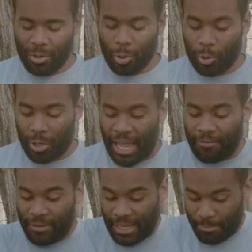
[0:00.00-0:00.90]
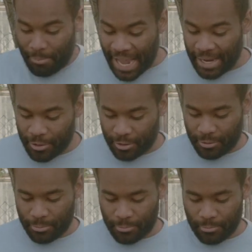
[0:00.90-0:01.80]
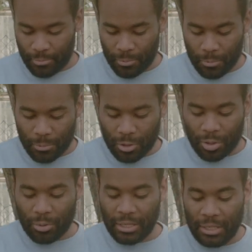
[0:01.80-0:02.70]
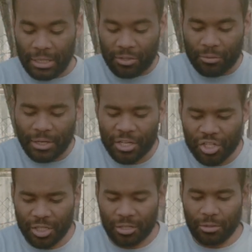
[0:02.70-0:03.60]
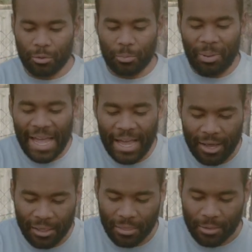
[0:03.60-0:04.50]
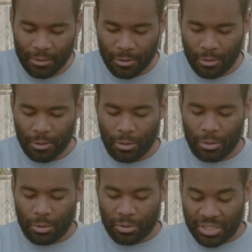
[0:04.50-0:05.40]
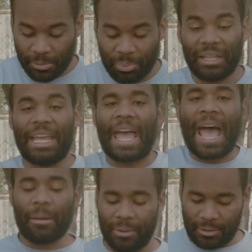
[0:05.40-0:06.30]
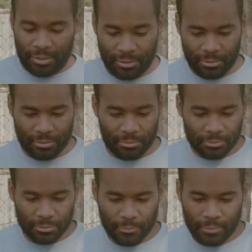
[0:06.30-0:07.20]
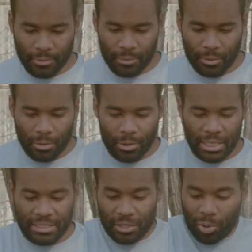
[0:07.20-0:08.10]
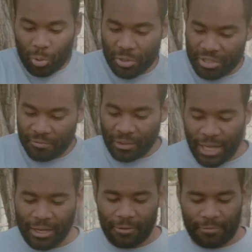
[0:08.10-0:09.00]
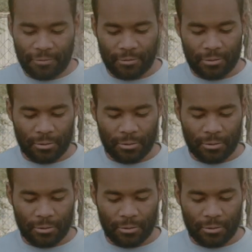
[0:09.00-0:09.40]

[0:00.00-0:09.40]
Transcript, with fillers: or having a manner or going in a direction or path or simply a habit. It's a course of life,